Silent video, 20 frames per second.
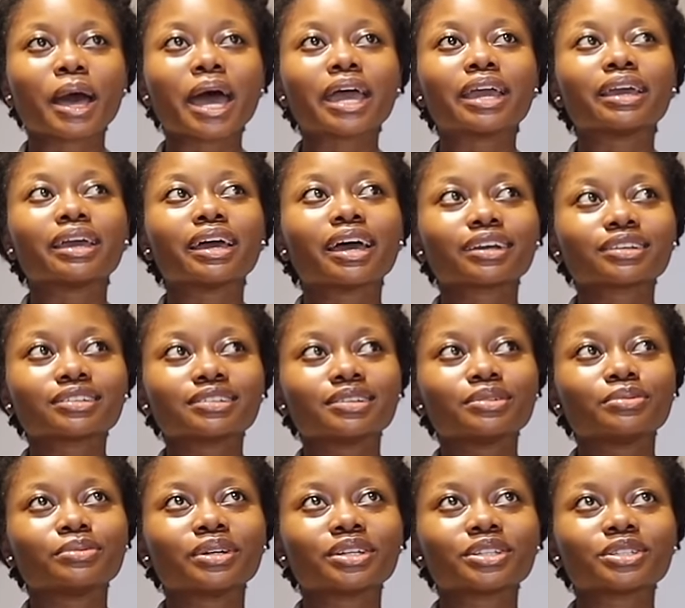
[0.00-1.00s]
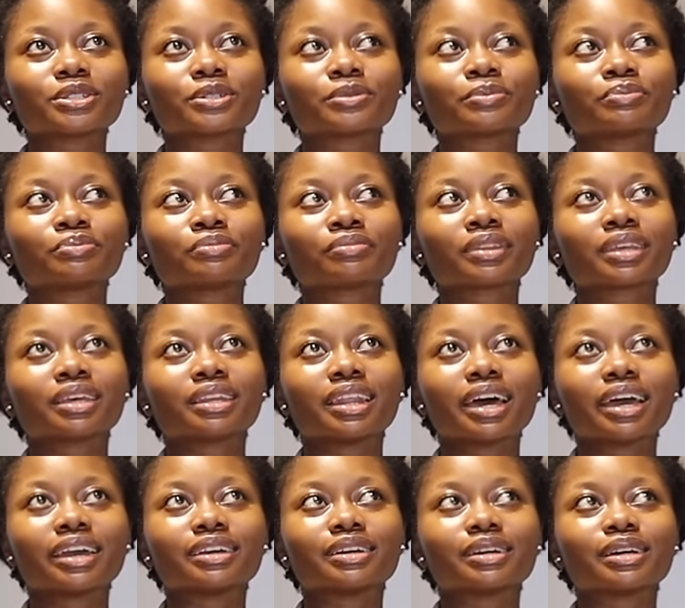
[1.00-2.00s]
I actually wish,
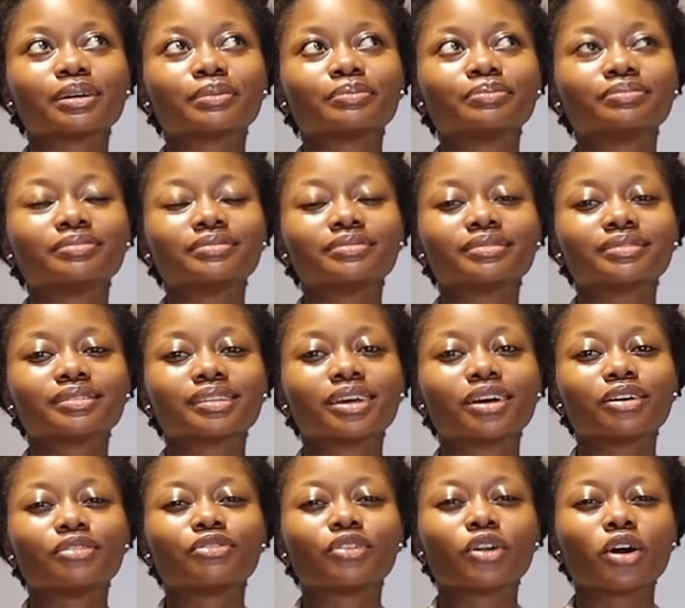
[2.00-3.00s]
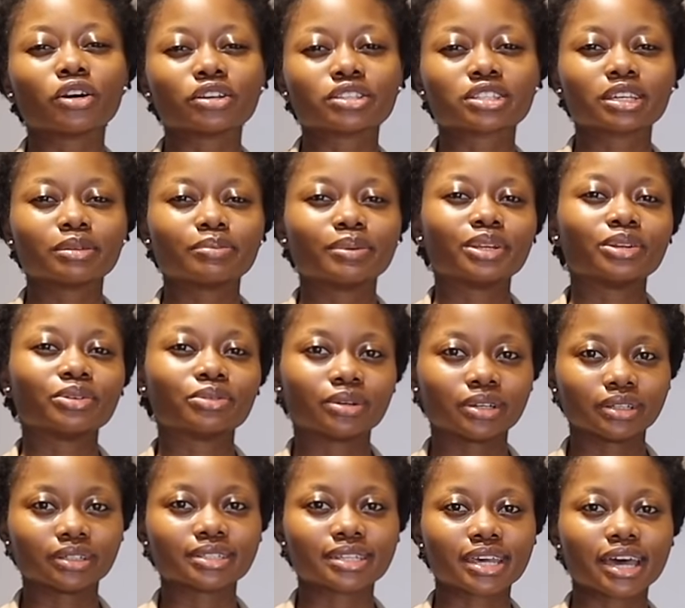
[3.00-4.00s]
like, vlogs could be in
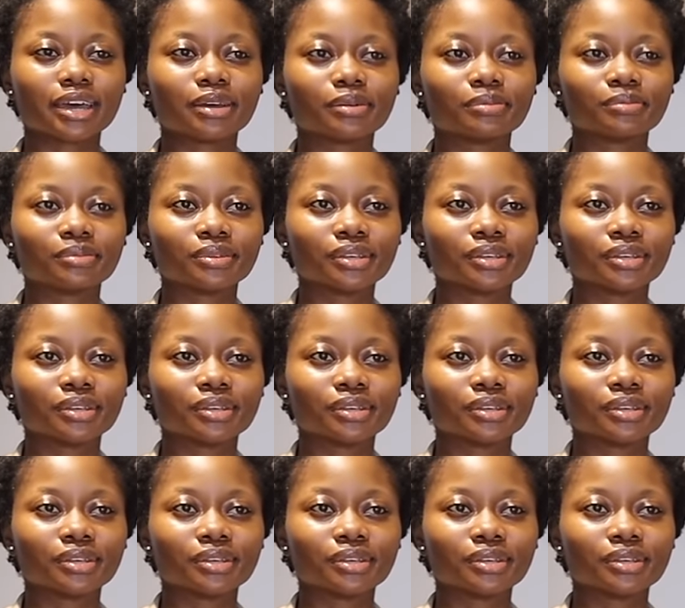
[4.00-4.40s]
real time.